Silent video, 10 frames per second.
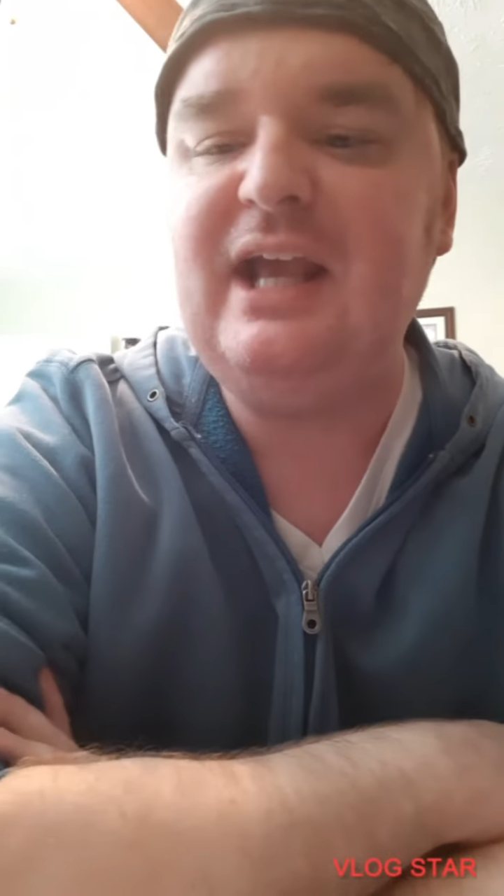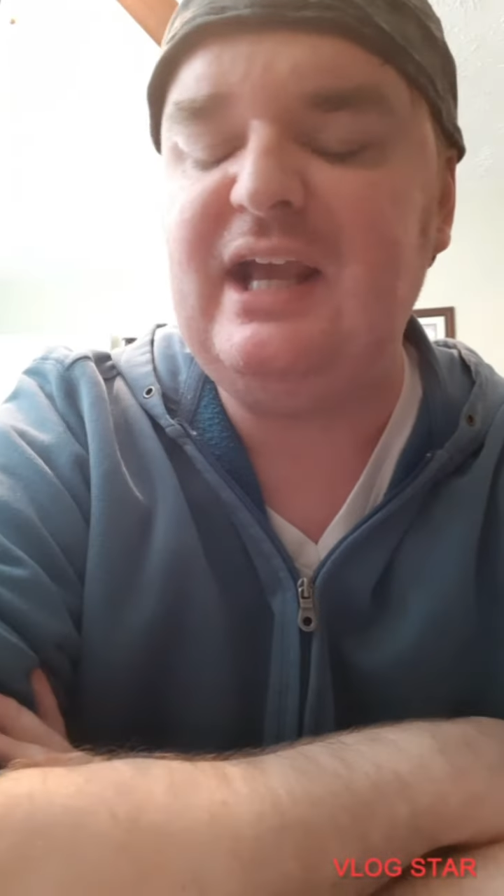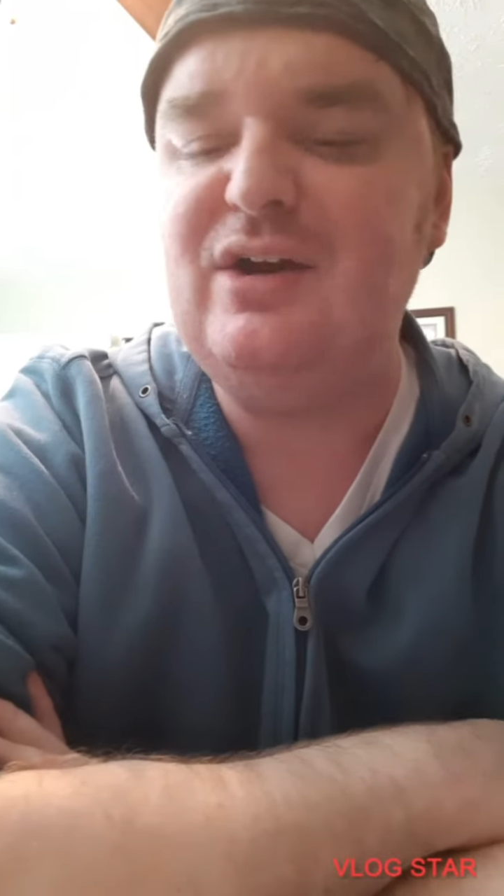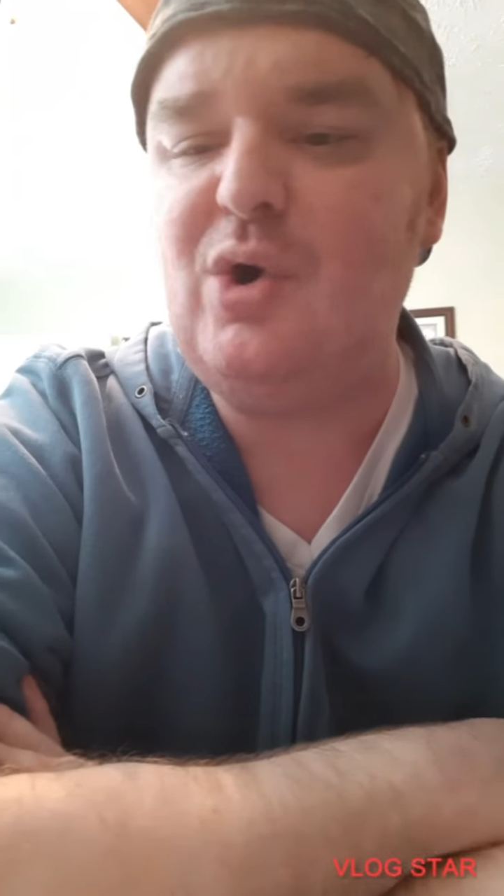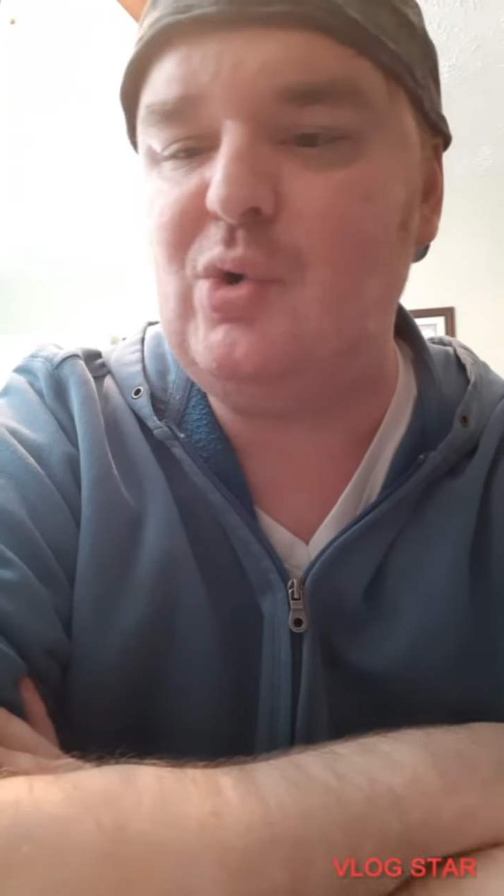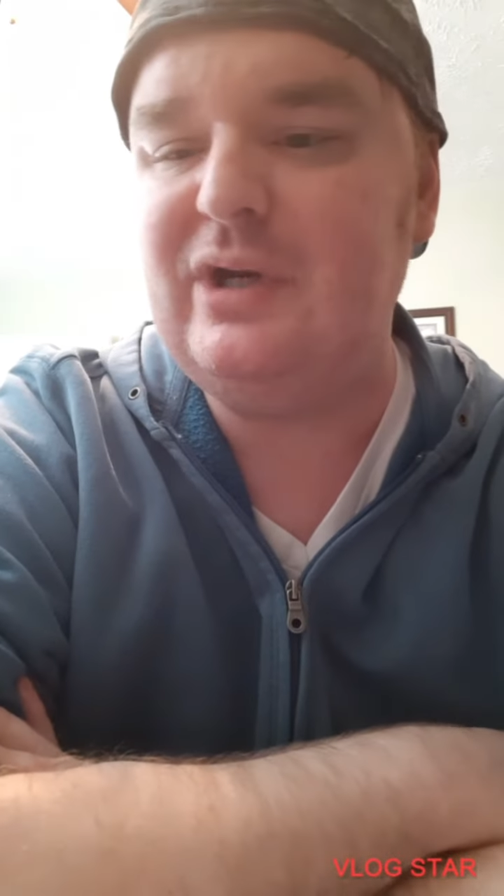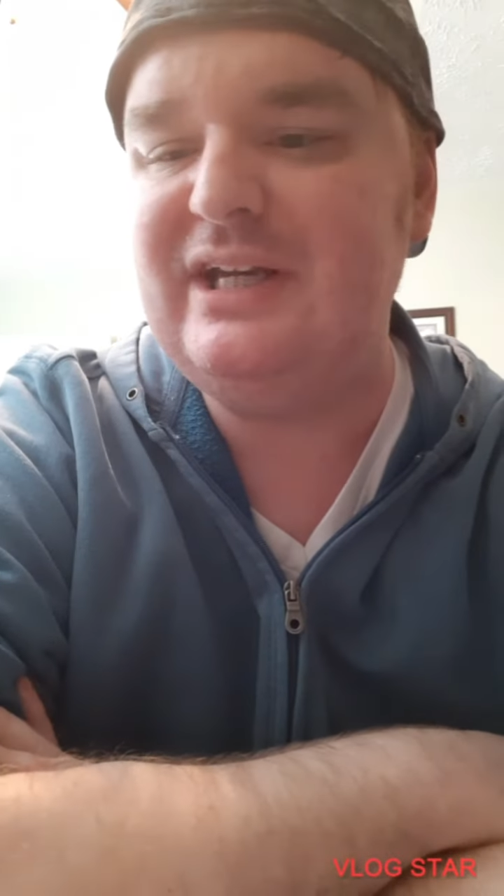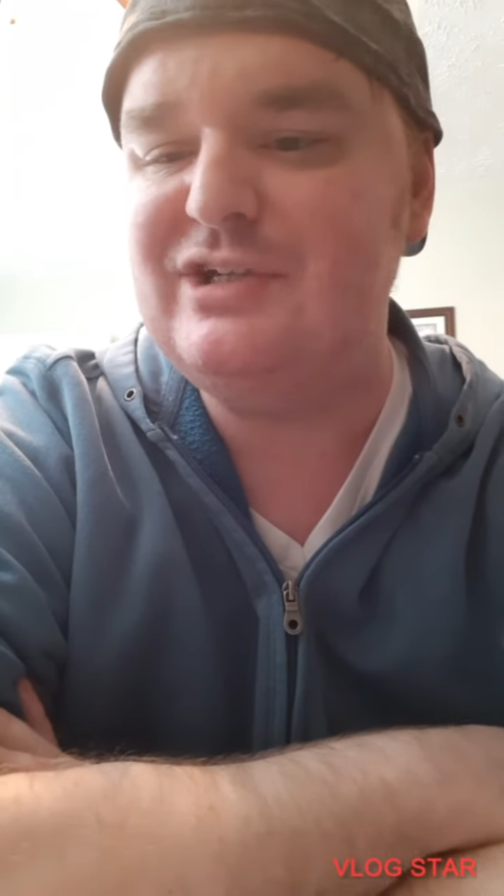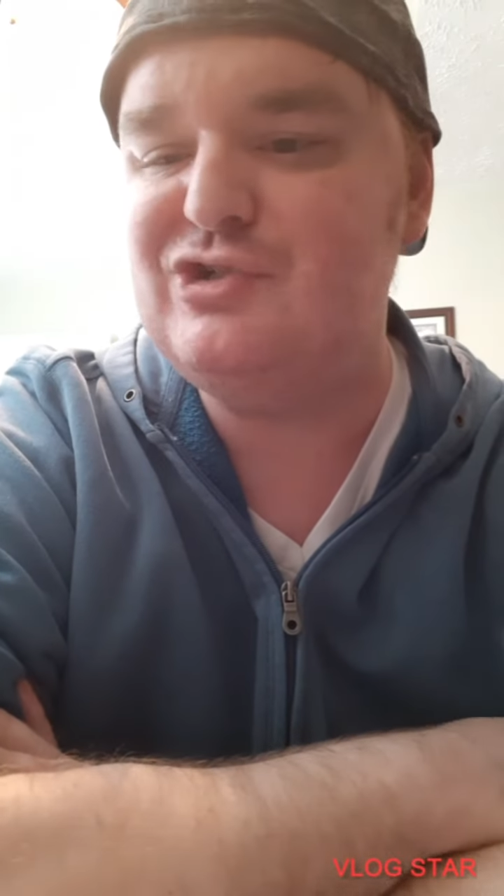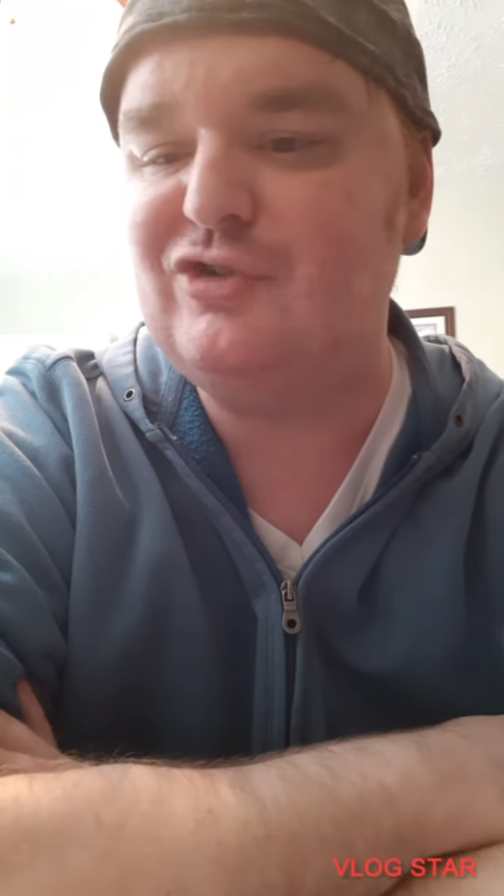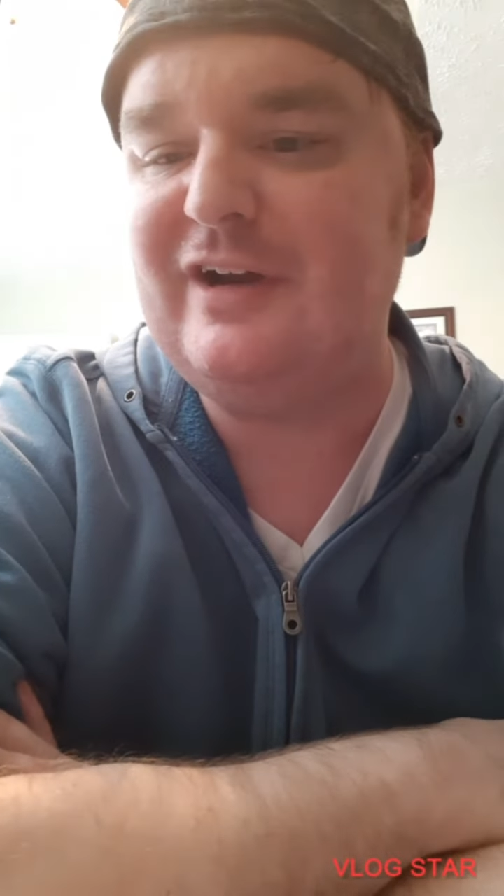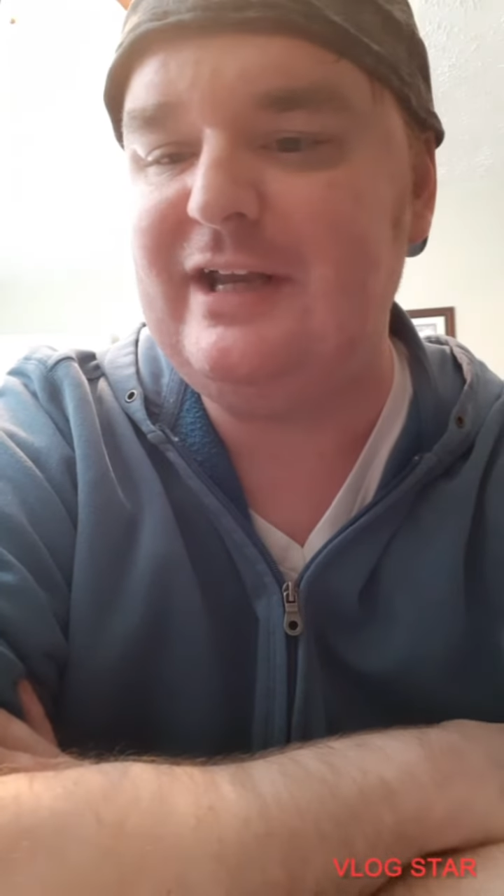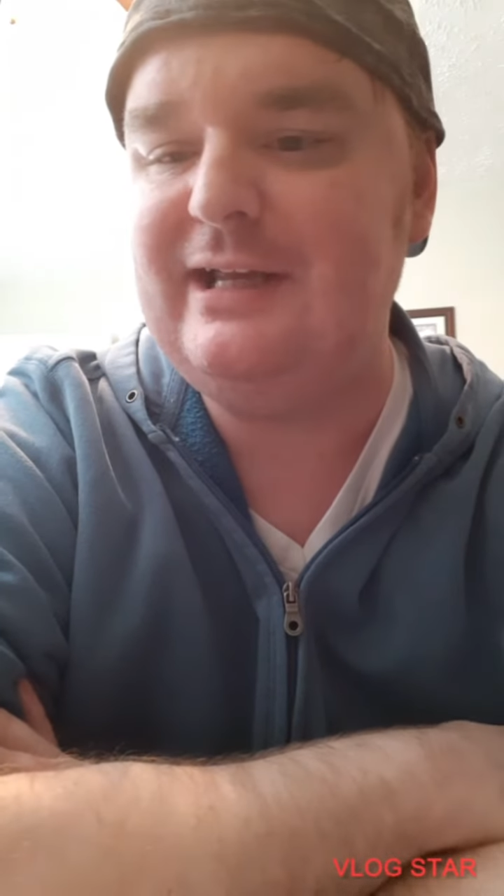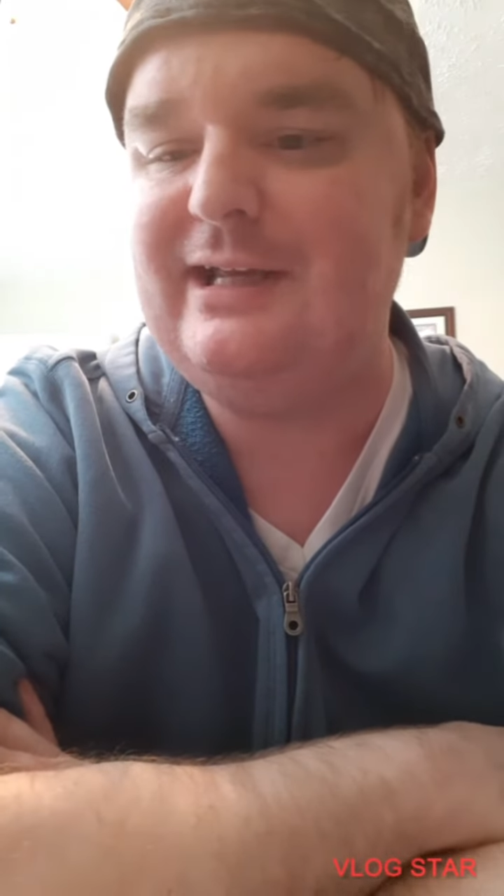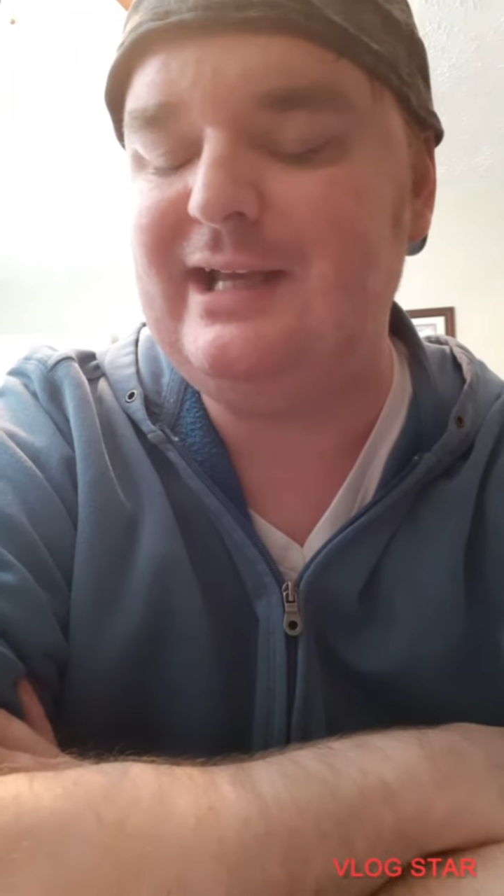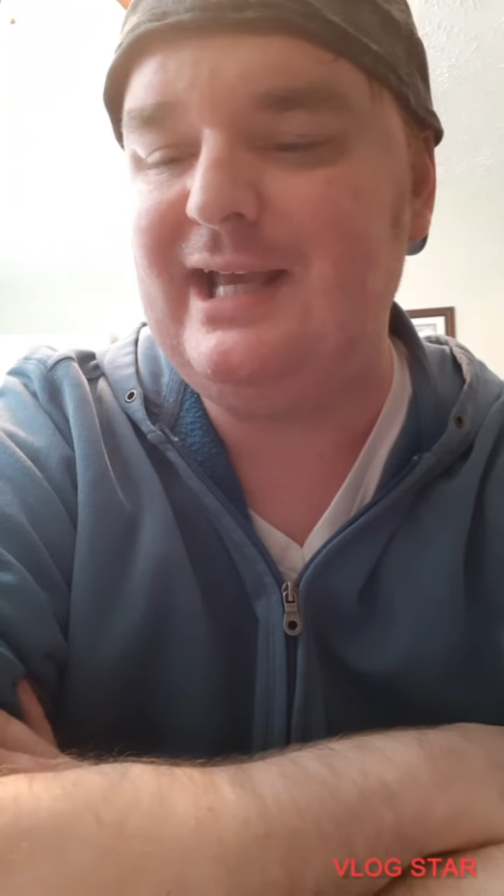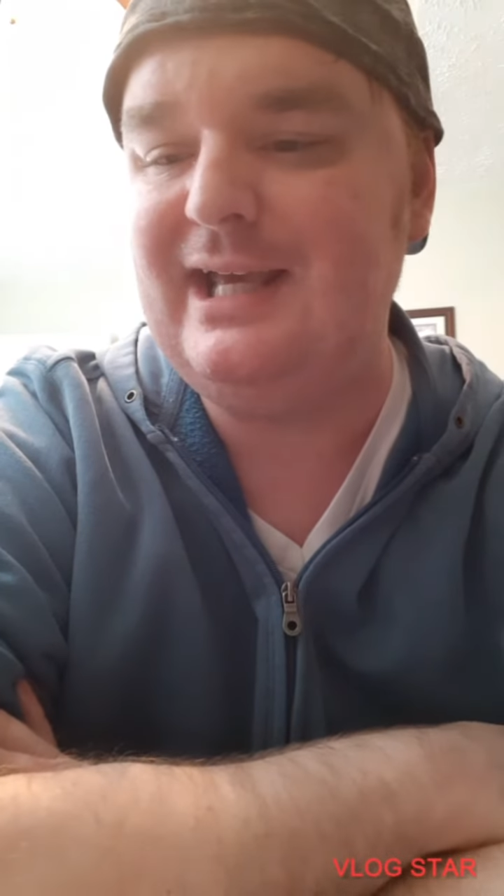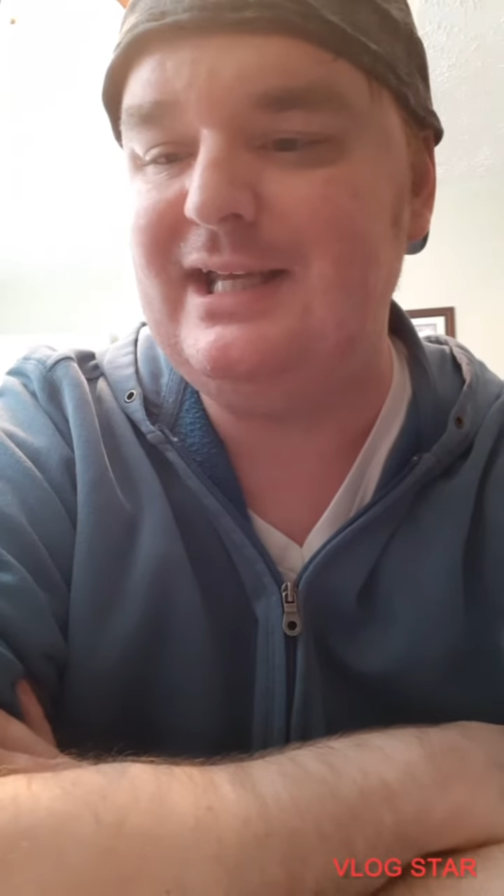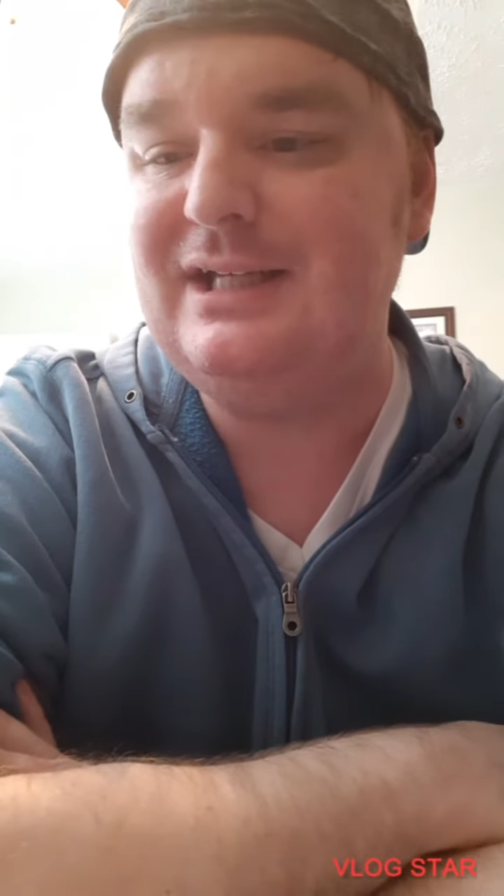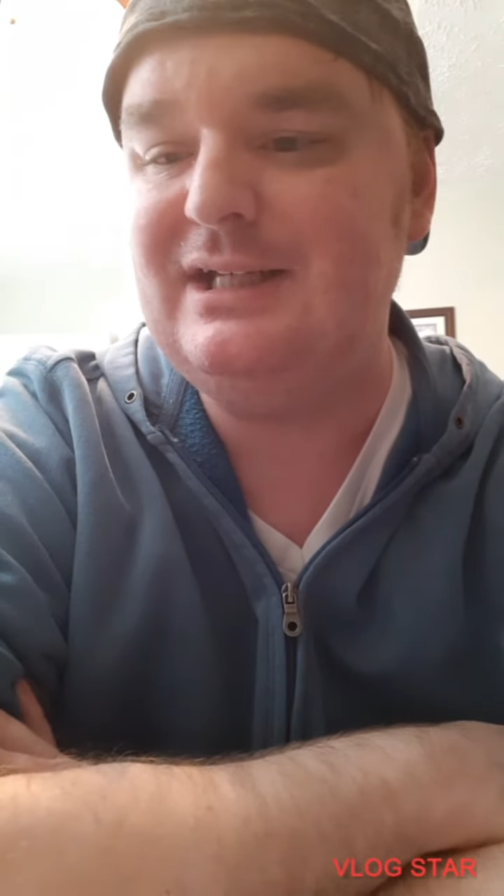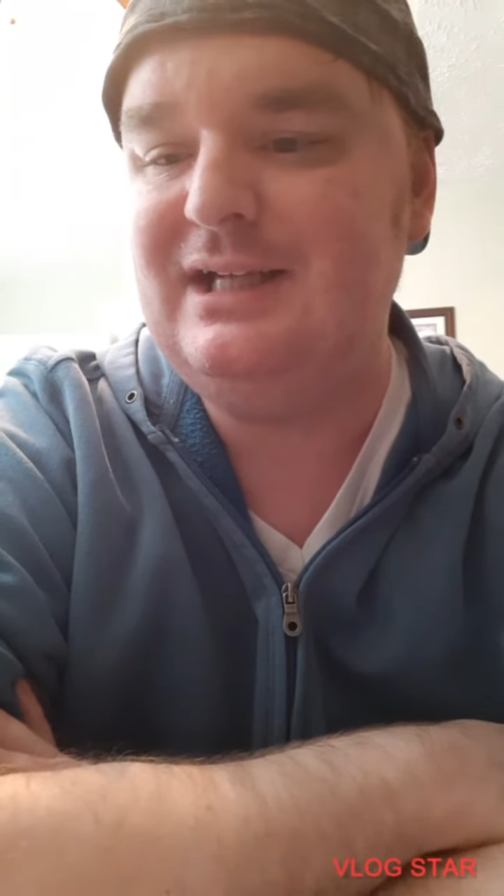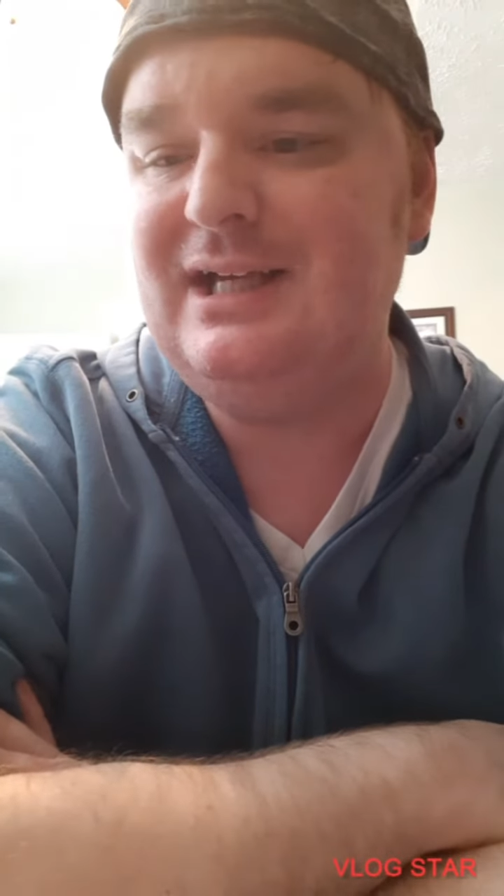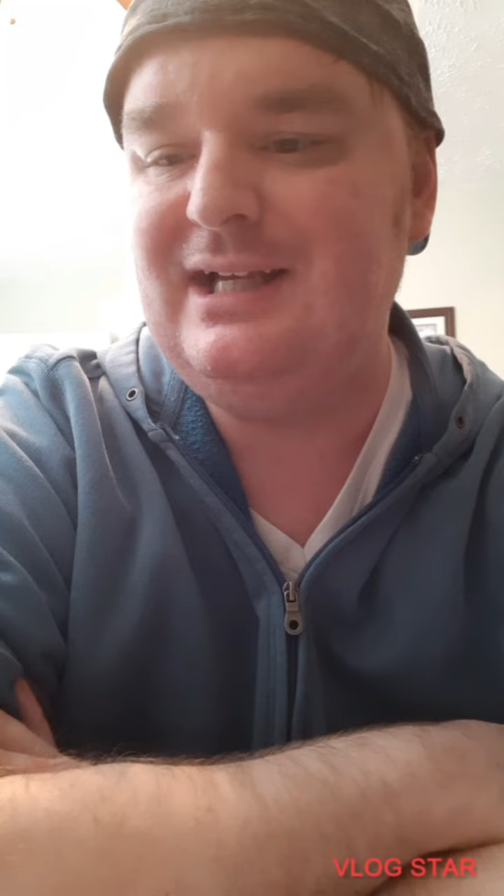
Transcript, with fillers: and holding a drink and